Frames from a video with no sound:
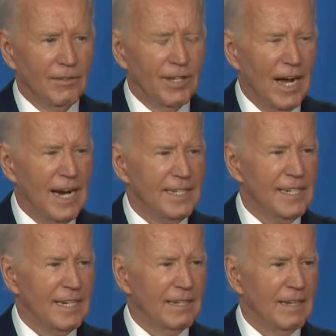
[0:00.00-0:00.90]
the
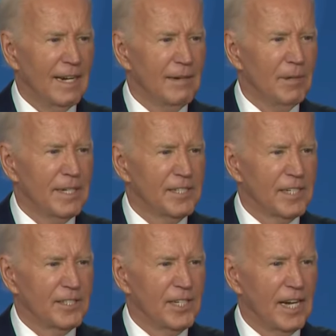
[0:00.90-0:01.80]
idea anybody
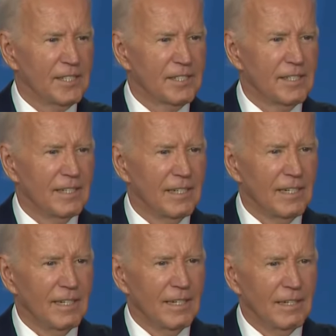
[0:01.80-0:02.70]
suggests
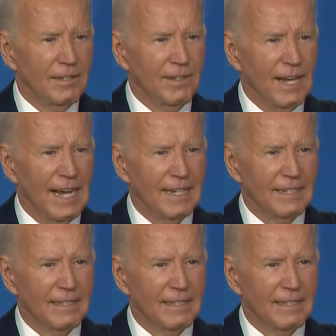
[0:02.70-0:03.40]
that